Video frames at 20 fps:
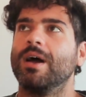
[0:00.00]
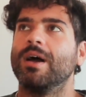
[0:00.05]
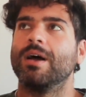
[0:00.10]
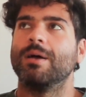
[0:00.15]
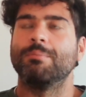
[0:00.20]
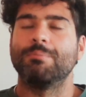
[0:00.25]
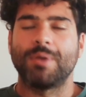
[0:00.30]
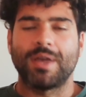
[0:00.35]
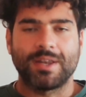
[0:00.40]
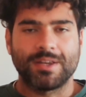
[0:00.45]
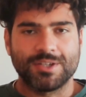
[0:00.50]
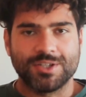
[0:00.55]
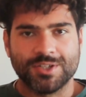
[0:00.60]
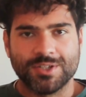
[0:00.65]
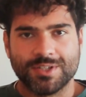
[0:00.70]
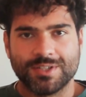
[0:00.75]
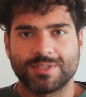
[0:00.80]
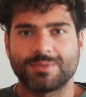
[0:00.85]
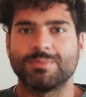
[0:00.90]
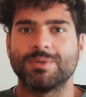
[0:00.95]
managing
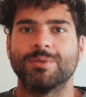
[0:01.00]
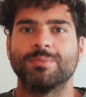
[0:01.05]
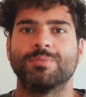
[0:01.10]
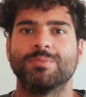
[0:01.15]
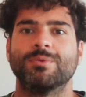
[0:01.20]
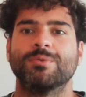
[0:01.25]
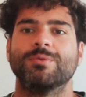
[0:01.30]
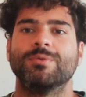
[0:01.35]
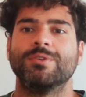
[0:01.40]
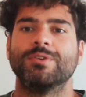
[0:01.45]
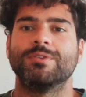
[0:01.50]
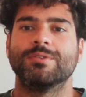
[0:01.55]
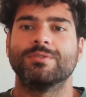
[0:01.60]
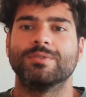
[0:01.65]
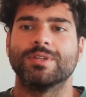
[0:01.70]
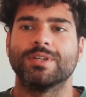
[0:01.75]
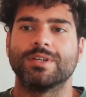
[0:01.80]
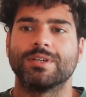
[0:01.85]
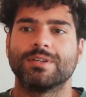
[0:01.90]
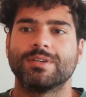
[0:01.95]
these people,
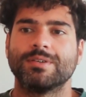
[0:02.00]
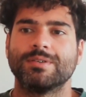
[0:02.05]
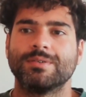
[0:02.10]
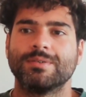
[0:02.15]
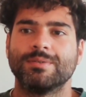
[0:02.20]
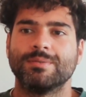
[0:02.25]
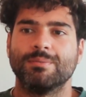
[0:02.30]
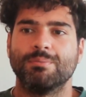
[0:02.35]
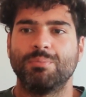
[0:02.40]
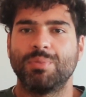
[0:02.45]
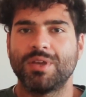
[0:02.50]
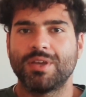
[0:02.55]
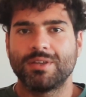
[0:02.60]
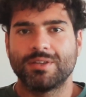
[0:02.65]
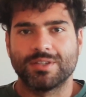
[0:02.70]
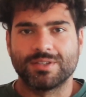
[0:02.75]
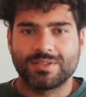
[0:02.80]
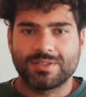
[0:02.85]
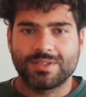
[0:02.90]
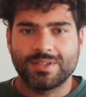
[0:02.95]
like being
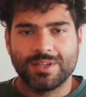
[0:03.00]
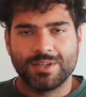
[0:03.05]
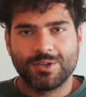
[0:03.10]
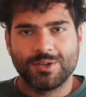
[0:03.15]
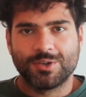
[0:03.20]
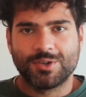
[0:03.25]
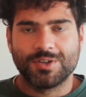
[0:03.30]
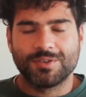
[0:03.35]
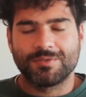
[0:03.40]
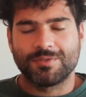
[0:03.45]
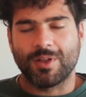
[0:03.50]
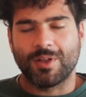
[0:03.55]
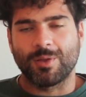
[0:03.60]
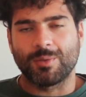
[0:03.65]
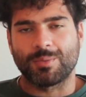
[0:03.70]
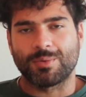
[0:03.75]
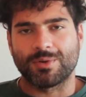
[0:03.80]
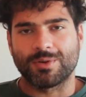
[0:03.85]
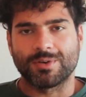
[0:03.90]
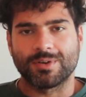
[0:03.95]
the senior
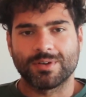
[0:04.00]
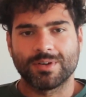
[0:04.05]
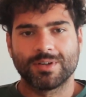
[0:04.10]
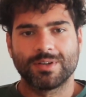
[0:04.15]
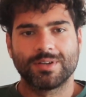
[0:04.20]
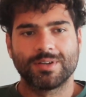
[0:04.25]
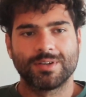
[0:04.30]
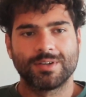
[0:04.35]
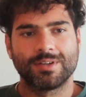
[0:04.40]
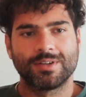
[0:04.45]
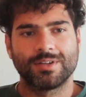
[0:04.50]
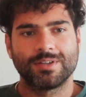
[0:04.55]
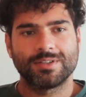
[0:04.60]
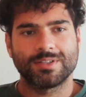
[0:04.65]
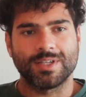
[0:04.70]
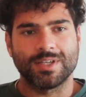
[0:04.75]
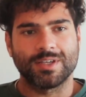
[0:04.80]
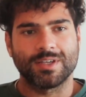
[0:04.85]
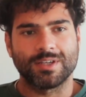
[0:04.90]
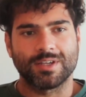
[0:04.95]
developer,
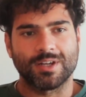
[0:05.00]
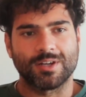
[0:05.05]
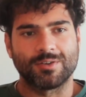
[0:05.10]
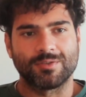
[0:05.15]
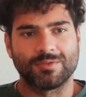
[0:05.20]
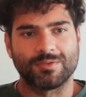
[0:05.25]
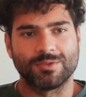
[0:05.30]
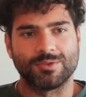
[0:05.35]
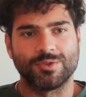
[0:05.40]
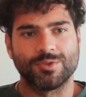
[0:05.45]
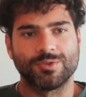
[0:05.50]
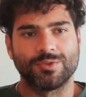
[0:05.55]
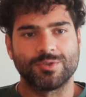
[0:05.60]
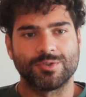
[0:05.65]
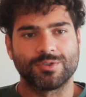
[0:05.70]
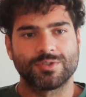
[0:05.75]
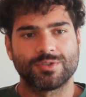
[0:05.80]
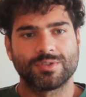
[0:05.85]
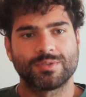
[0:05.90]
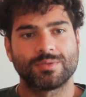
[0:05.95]
taking care of the
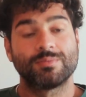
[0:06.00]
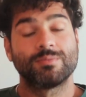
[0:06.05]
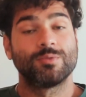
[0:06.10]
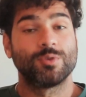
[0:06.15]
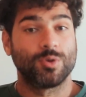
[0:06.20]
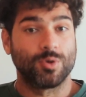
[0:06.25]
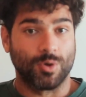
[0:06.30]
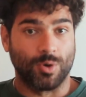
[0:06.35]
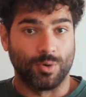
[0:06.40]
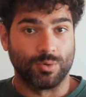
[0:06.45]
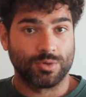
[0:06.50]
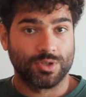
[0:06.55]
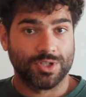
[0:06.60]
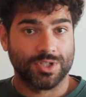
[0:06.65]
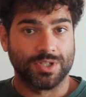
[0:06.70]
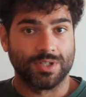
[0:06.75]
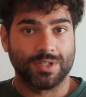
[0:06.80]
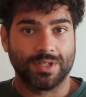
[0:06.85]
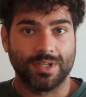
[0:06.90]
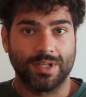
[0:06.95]
juniors,
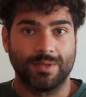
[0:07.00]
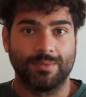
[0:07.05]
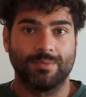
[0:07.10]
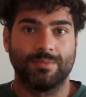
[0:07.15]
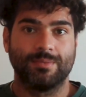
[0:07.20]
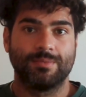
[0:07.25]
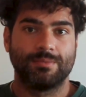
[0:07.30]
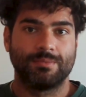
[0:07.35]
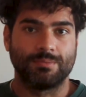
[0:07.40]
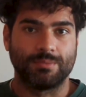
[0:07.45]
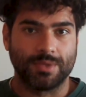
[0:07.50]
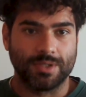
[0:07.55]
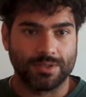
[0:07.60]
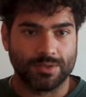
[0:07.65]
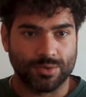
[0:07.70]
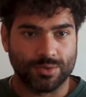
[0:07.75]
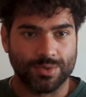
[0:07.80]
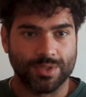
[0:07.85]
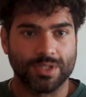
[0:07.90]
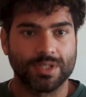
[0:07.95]
coaching them,
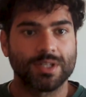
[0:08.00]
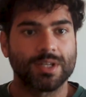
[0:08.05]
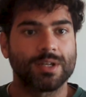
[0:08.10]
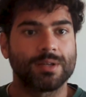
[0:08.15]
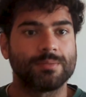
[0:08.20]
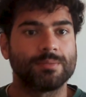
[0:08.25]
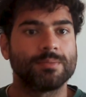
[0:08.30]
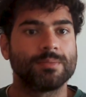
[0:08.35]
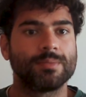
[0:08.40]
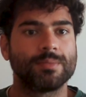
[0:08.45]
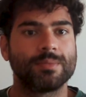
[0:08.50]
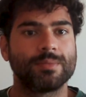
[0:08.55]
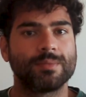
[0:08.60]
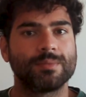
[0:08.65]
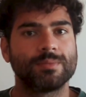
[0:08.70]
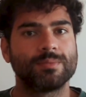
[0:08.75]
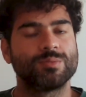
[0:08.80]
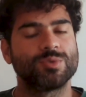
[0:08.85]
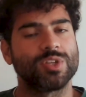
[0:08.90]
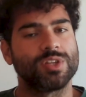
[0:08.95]
mentoring them,
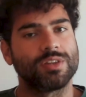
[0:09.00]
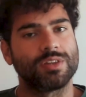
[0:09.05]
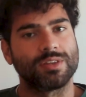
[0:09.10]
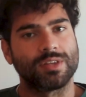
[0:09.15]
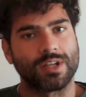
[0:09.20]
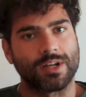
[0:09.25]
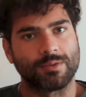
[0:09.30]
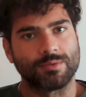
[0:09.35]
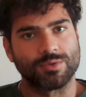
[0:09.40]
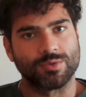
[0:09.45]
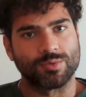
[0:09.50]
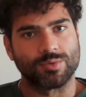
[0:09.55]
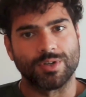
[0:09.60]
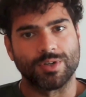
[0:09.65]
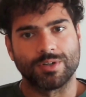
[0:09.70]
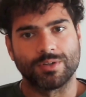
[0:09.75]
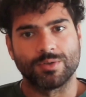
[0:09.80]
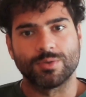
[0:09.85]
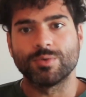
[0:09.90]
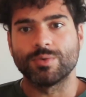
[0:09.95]
something that I was
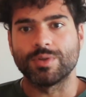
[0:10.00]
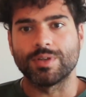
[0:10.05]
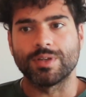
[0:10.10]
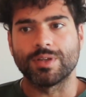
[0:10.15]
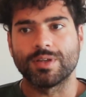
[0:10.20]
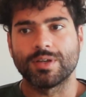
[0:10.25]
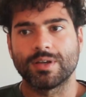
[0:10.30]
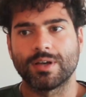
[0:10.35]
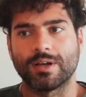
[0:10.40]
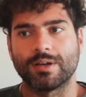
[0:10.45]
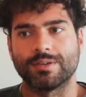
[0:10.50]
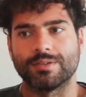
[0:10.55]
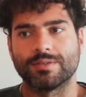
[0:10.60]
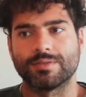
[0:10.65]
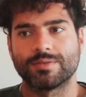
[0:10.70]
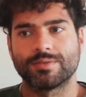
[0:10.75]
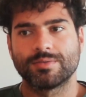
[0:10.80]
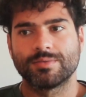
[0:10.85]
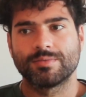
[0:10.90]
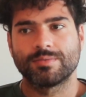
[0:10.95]
already doing. I
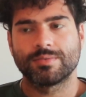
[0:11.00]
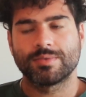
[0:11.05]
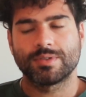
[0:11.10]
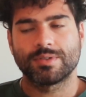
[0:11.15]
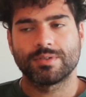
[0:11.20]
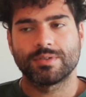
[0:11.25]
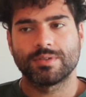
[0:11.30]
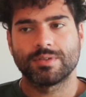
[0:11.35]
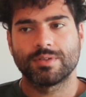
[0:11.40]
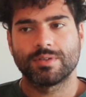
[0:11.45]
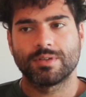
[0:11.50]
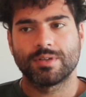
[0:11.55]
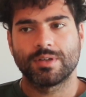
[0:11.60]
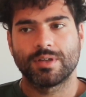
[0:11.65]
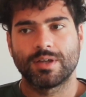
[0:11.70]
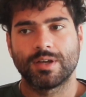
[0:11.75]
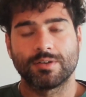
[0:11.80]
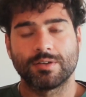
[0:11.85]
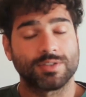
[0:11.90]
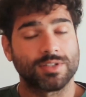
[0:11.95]

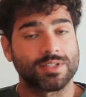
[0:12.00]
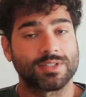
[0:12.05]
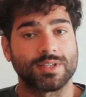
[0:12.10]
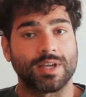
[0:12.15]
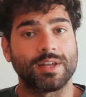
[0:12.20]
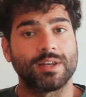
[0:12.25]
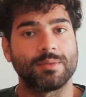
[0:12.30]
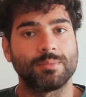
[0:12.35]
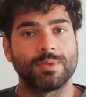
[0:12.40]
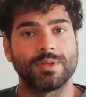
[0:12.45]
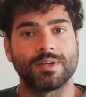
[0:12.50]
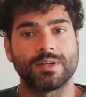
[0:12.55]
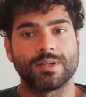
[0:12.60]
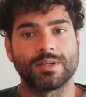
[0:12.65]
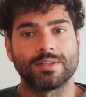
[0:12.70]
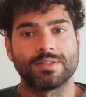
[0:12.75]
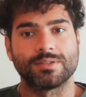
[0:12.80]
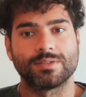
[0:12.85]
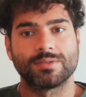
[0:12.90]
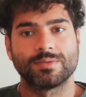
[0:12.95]
was excited
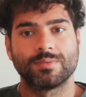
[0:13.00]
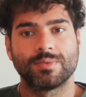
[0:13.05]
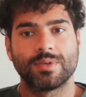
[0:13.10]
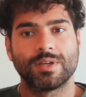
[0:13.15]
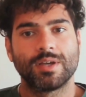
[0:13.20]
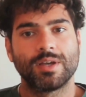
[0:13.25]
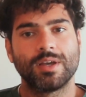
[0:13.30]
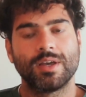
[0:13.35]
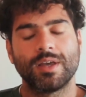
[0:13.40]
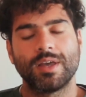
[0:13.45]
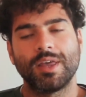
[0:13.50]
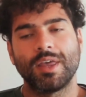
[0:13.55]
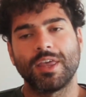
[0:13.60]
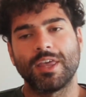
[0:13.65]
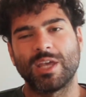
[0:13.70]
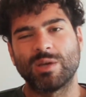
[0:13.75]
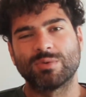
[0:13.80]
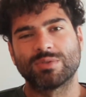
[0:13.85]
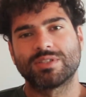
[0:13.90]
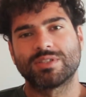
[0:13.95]
because
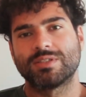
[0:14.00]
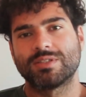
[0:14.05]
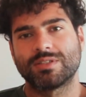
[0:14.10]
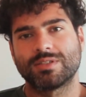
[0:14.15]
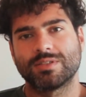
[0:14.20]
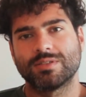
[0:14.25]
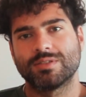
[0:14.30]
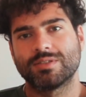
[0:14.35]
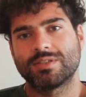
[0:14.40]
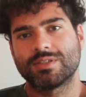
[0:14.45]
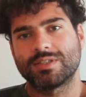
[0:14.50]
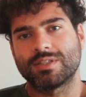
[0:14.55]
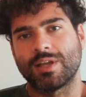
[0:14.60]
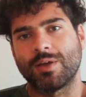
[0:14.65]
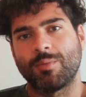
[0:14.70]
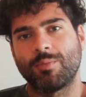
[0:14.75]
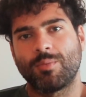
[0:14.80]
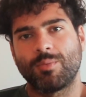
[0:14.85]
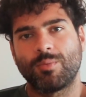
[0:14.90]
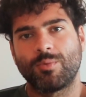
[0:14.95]
it was
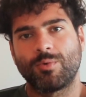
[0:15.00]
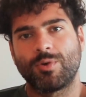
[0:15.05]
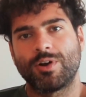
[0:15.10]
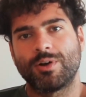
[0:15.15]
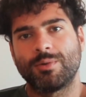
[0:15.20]
somewhere